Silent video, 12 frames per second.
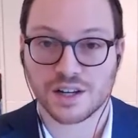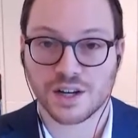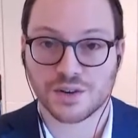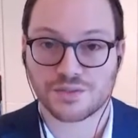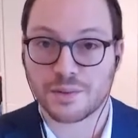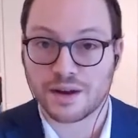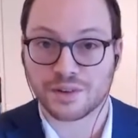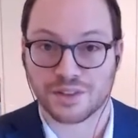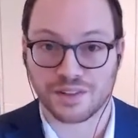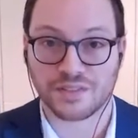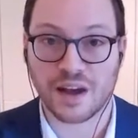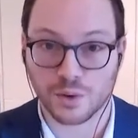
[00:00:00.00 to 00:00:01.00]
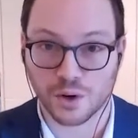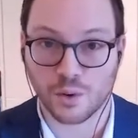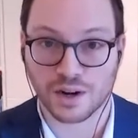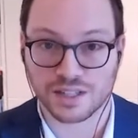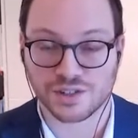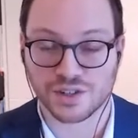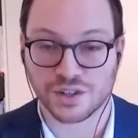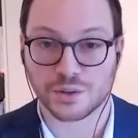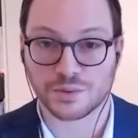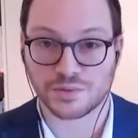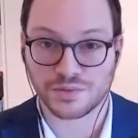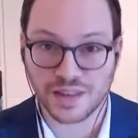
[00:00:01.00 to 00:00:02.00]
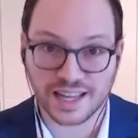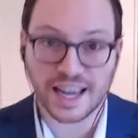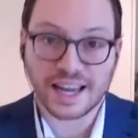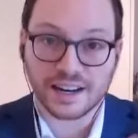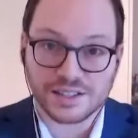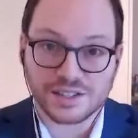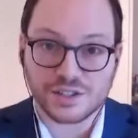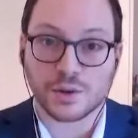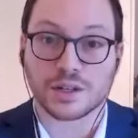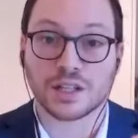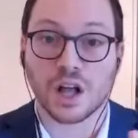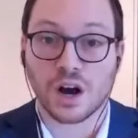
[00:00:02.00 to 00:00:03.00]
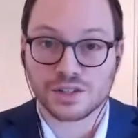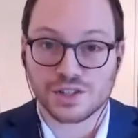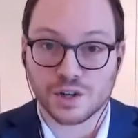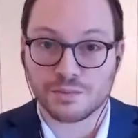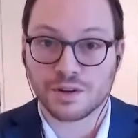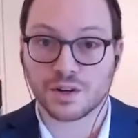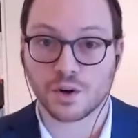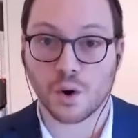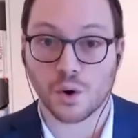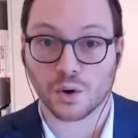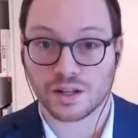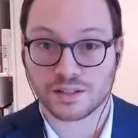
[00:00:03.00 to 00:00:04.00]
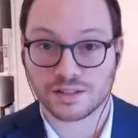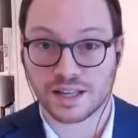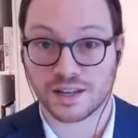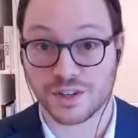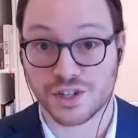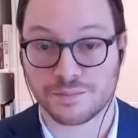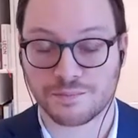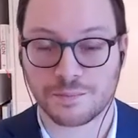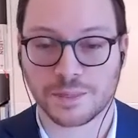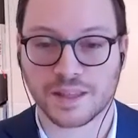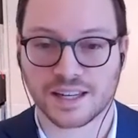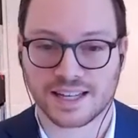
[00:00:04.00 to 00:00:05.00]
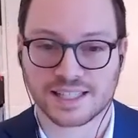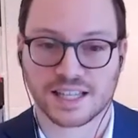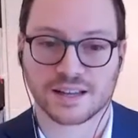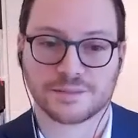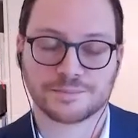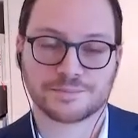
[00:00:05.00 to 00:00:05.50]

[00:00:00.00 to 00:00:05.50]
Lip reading: from everything that we're going to do that get us to our long-term goal and vision? Next slide.